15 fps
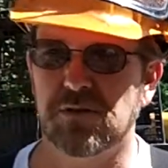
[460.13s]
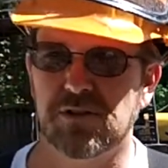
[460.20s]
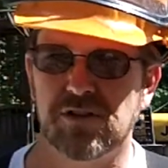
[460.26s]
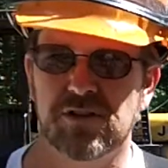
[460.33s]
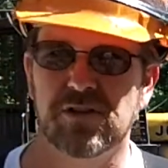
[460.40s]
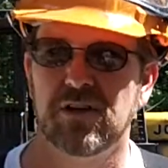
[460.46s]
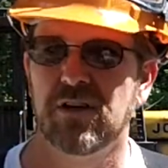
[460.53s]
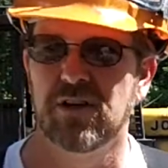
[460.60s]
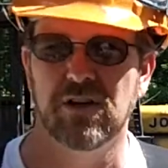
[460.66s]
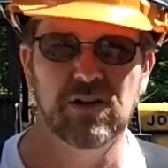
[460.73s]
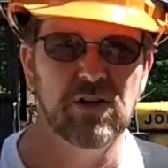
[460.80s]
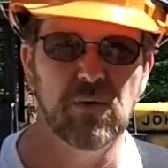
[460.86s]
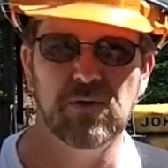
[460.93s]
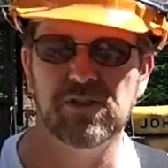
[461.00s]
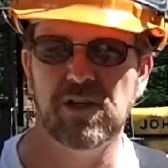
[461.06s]
which
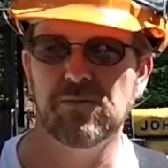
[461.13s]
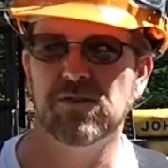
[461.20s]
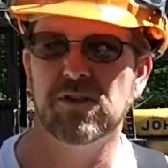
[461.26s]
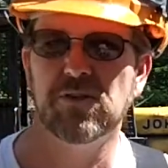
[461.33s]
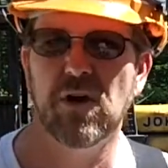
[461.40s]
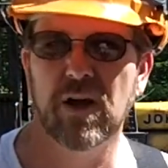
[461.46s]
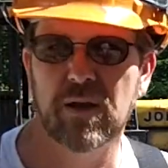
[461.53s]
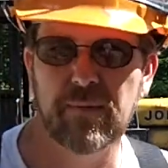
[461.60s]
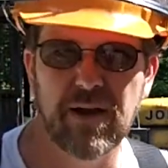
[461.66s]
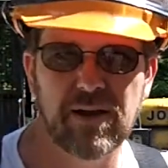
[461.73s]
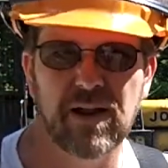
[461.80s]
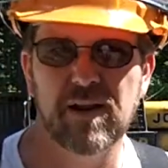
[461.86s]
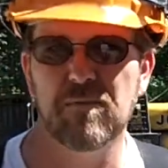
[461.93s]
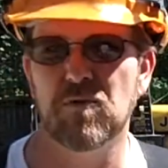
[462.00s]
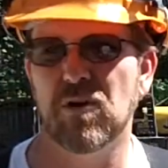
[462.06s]
no one seems to talk about
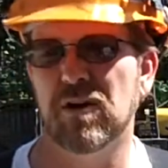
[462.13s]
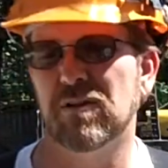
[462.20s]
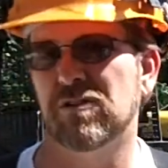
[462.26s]
anymore.